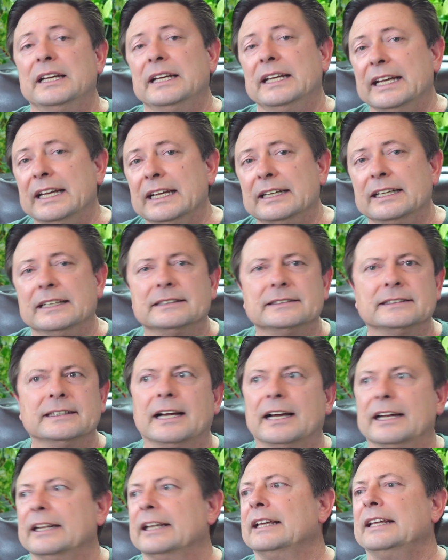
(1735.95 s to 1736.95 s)
It is
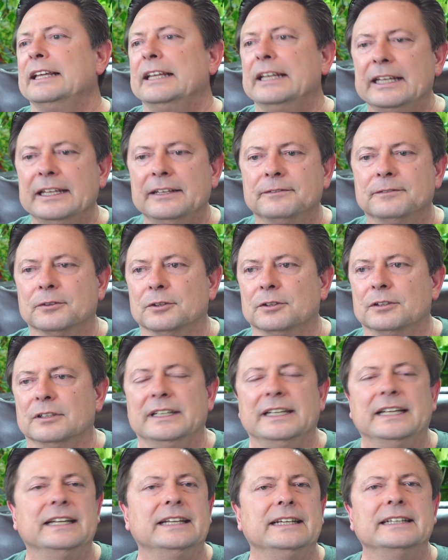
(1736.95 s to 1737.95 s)
not evil.
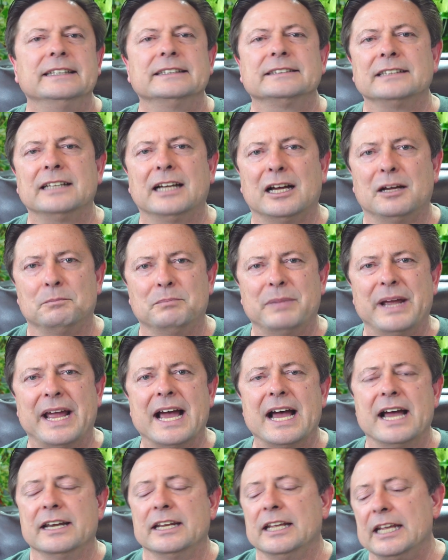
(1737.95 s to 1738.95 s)
It is not
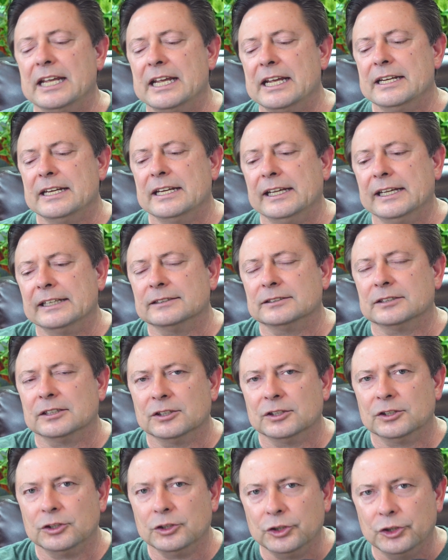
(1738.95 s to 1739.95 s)
bad. It is
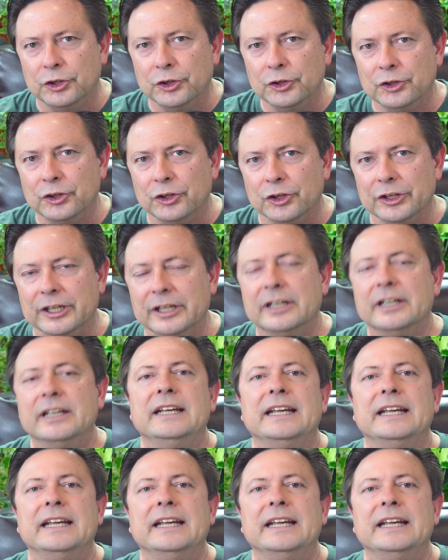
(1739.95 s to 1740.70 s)
good.